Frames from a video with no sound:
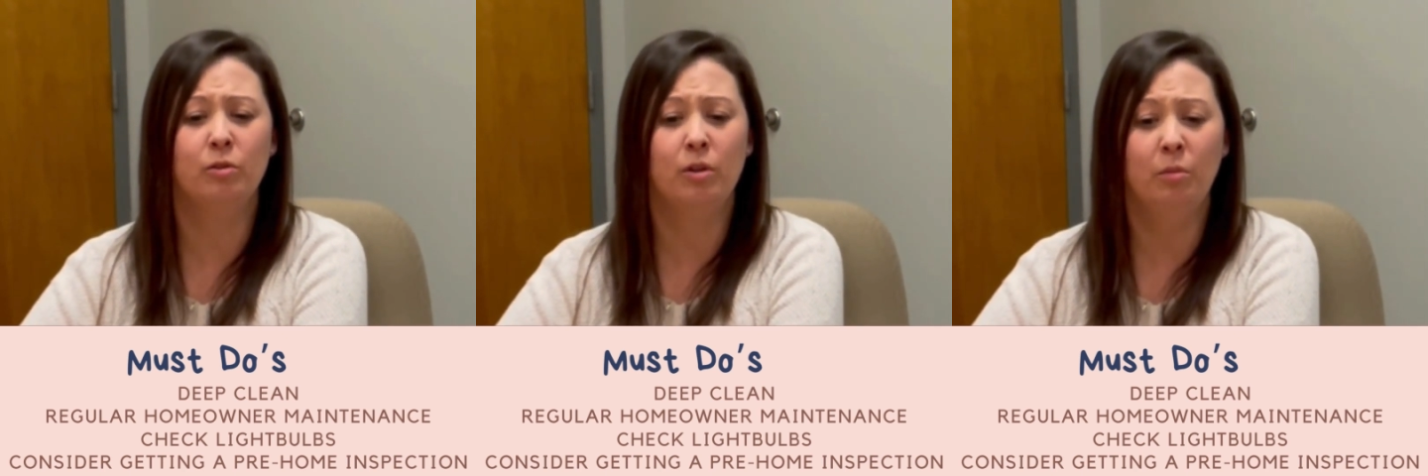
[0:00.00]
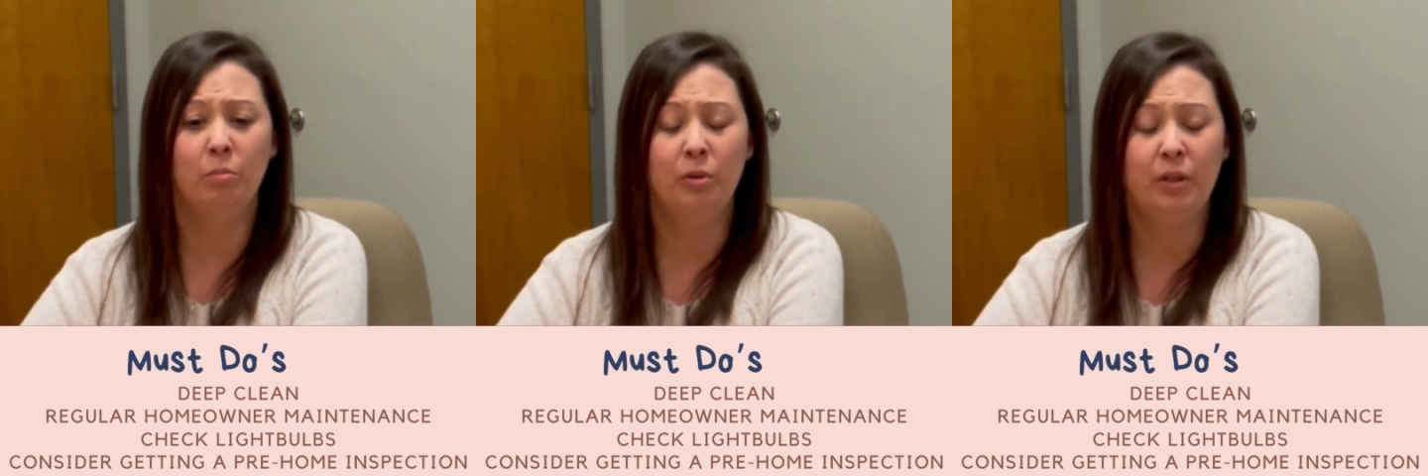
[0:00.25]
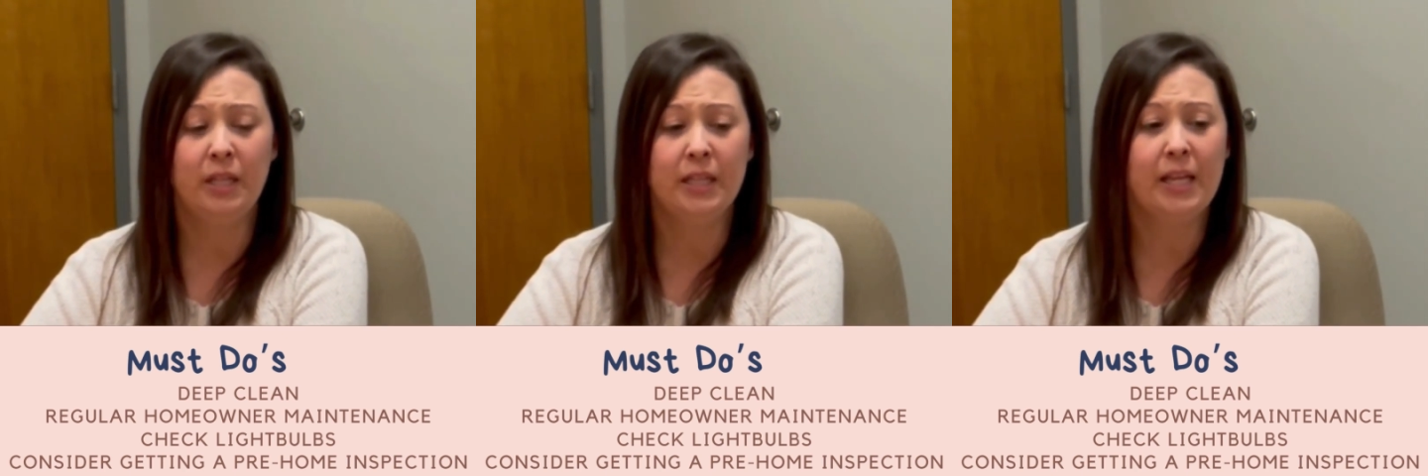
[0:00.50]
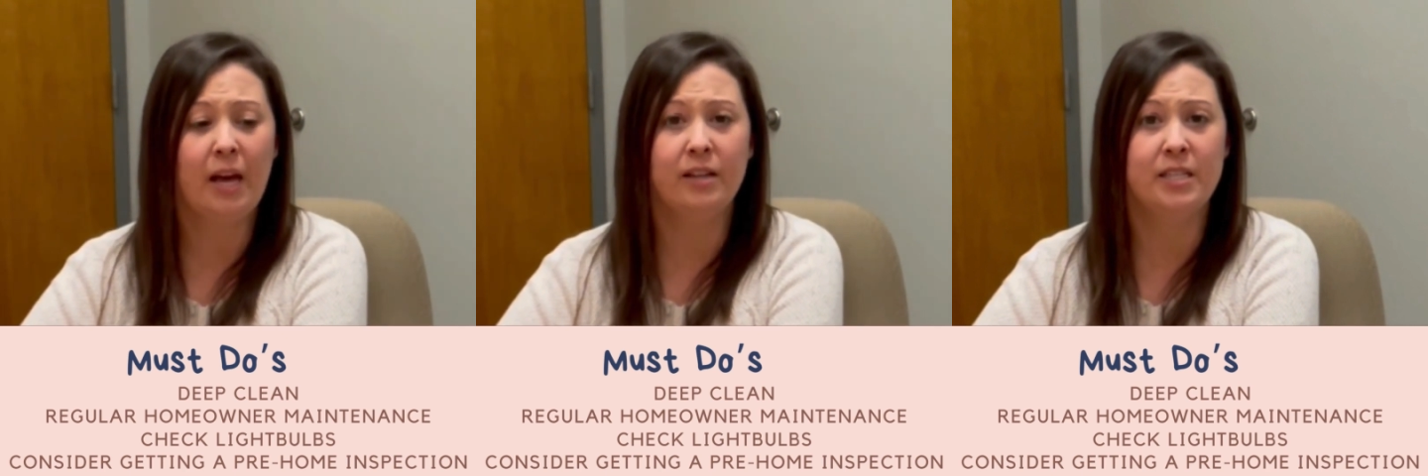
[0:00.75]

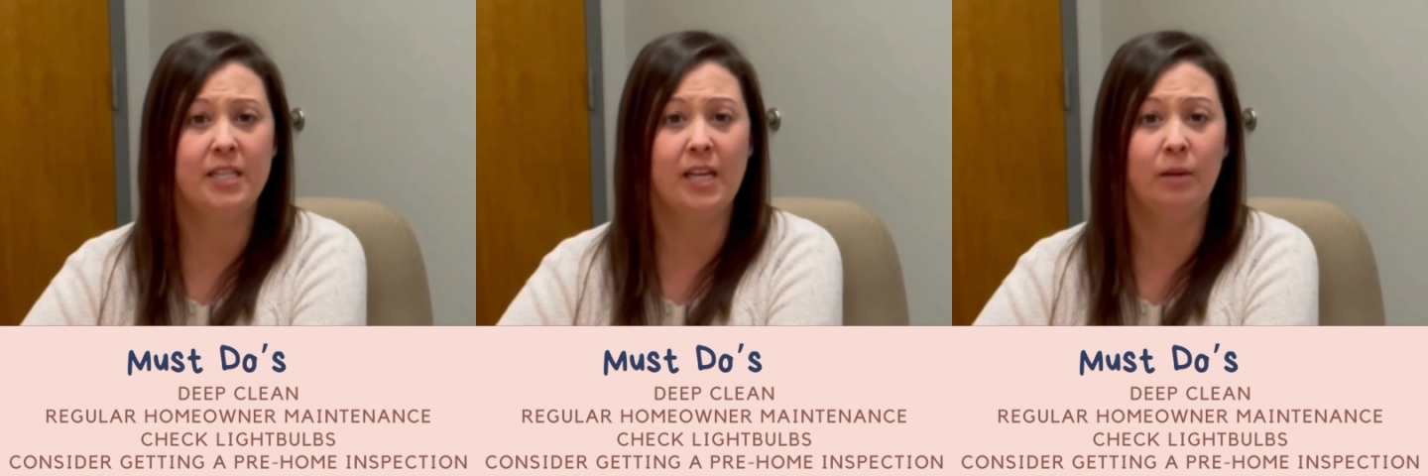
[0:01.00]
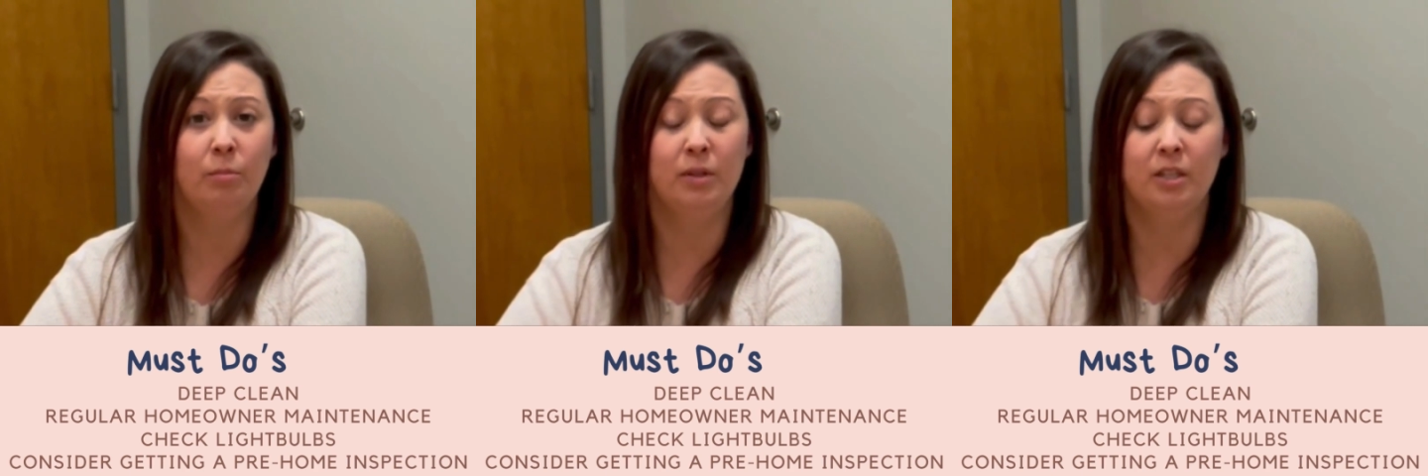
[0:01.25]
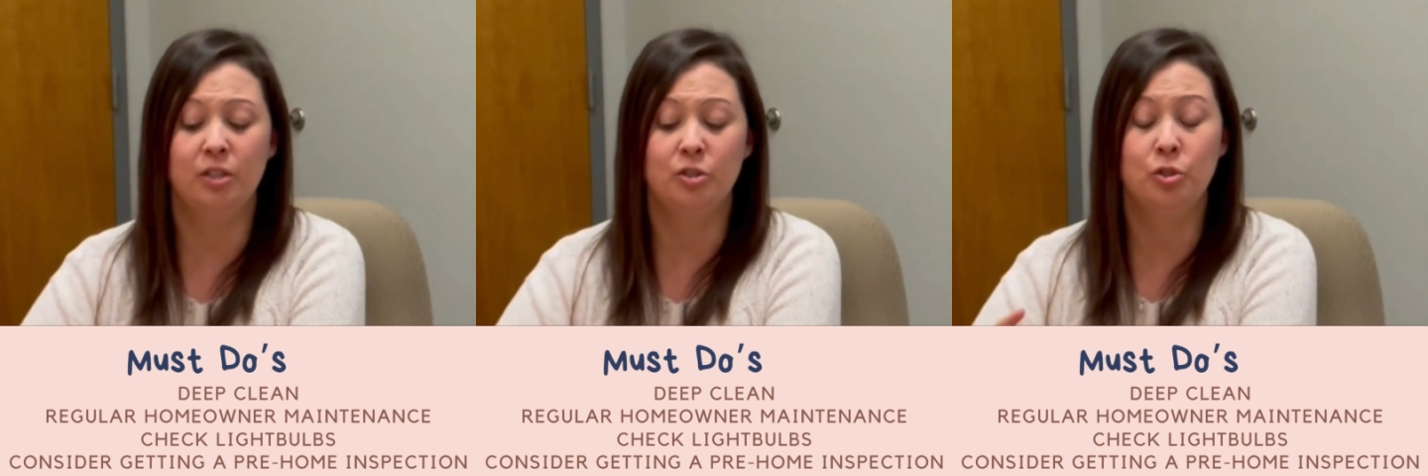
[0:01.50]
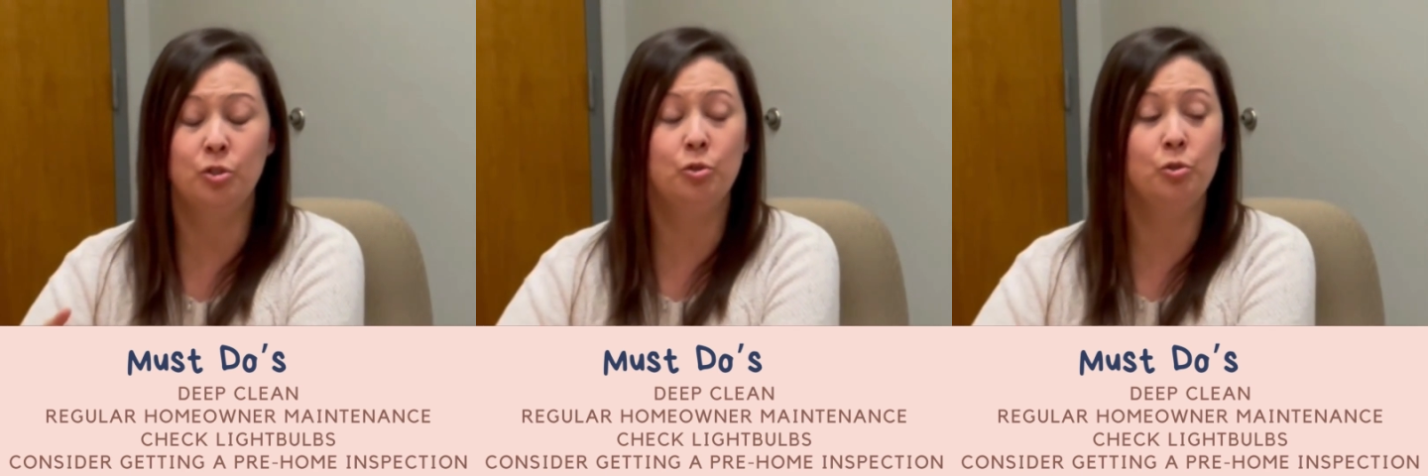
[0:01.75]
completely out of date, but it is
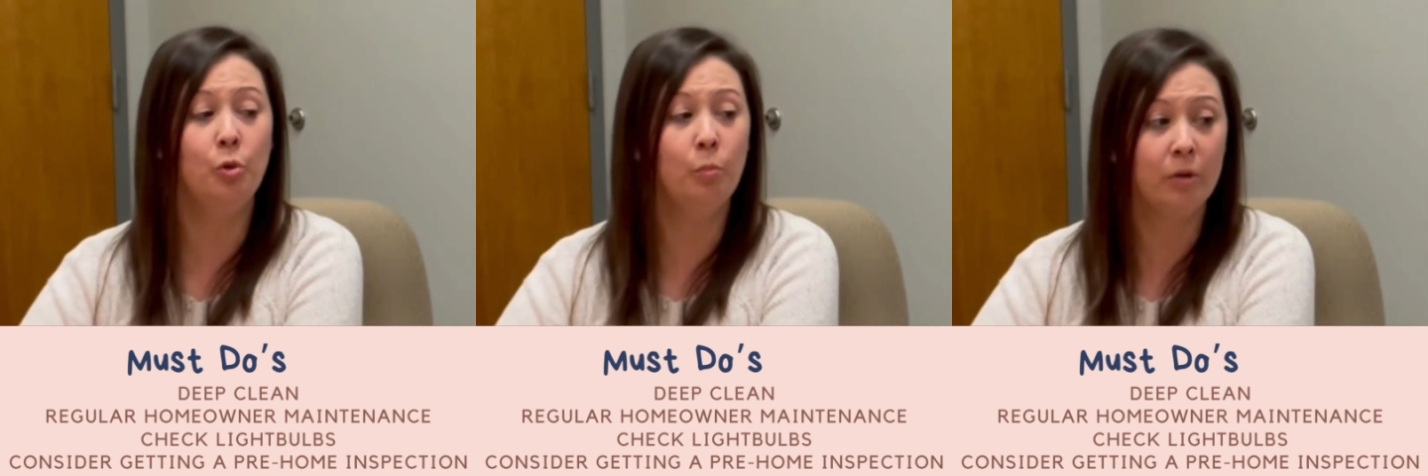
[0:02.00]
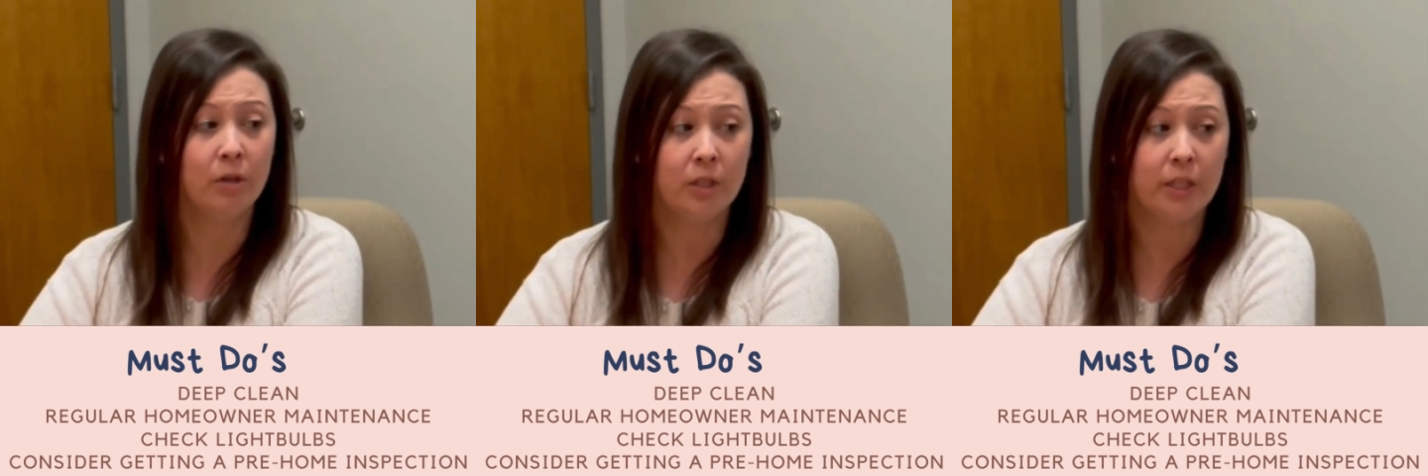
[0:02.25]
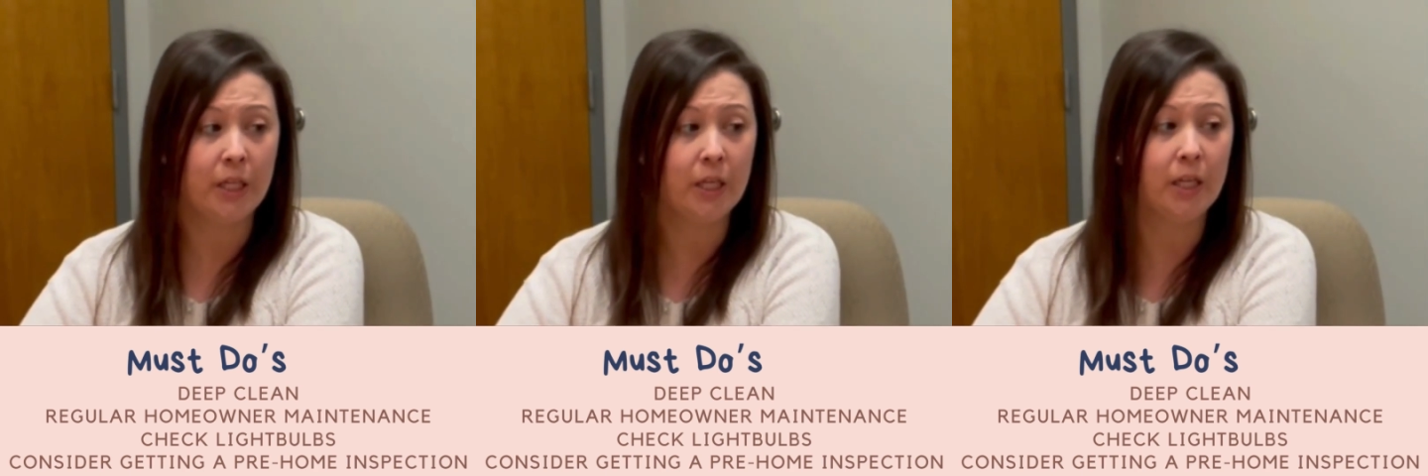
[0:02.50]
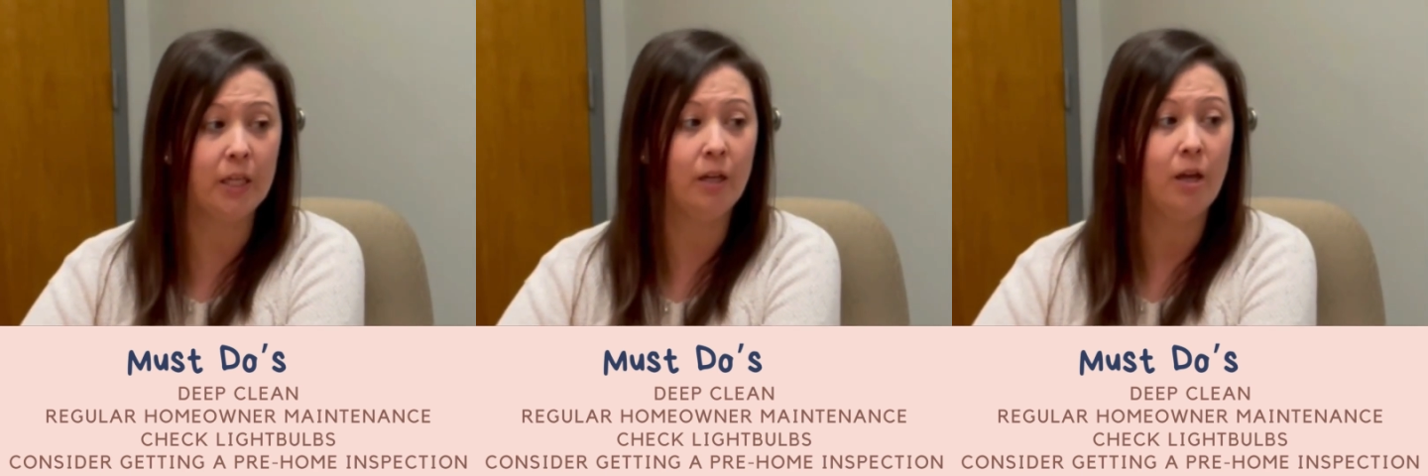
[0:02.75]
super
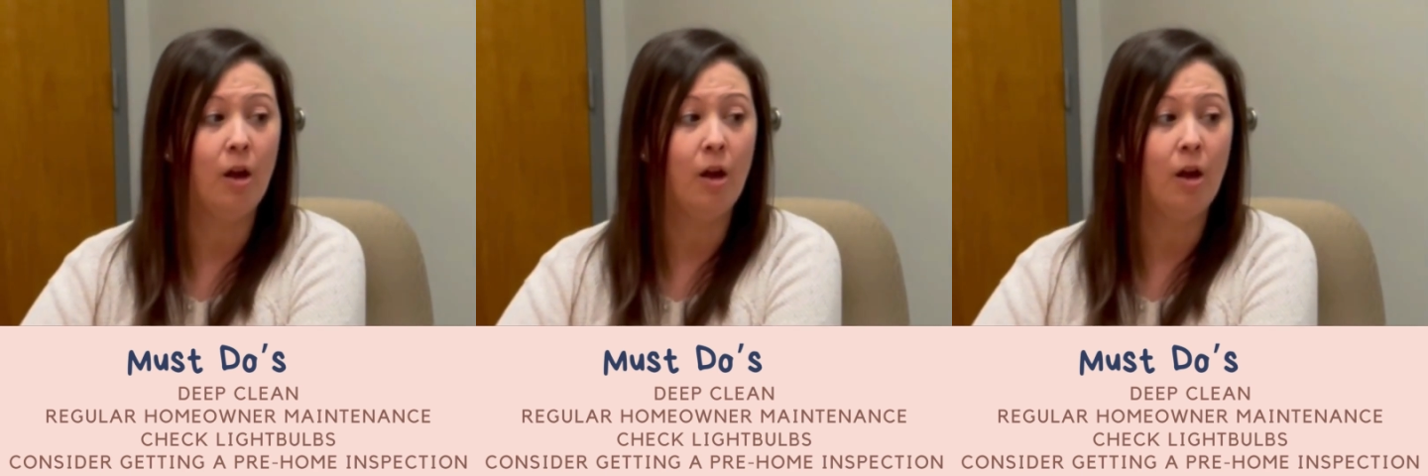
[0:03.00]
clean,